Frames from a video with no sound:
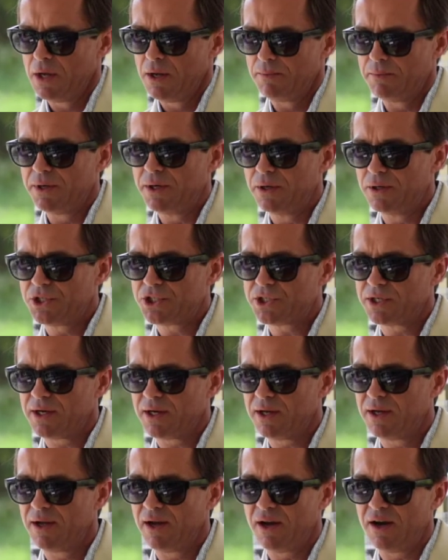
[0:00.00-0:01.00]
minutia
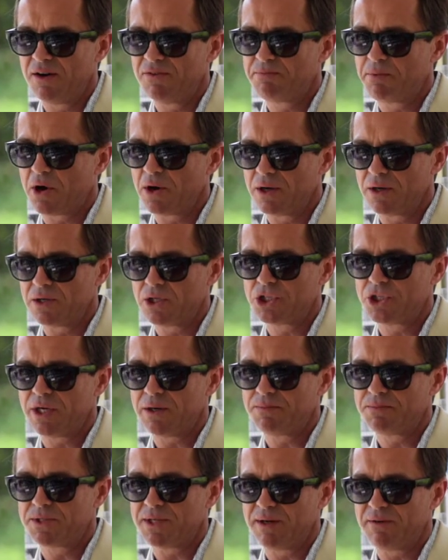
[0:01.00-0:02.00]
of
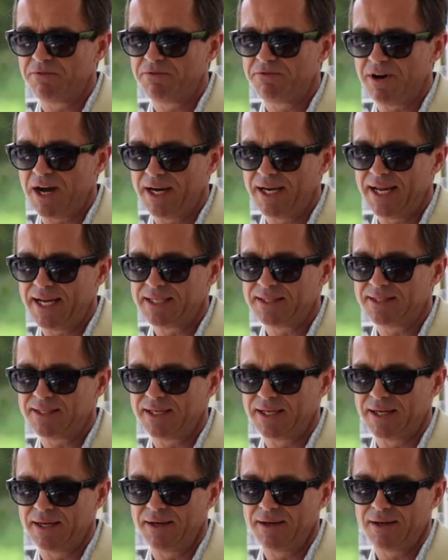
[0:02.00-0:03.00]
partnerships and
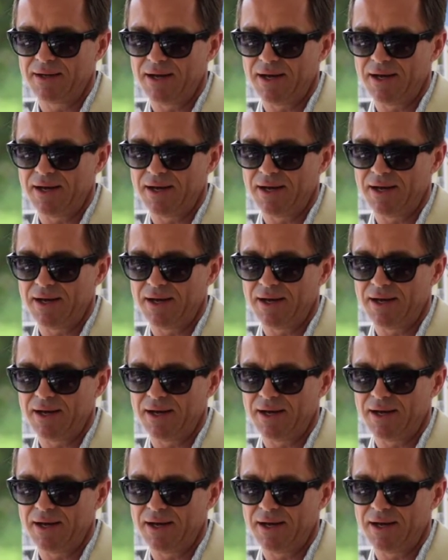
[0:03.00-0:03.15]
financing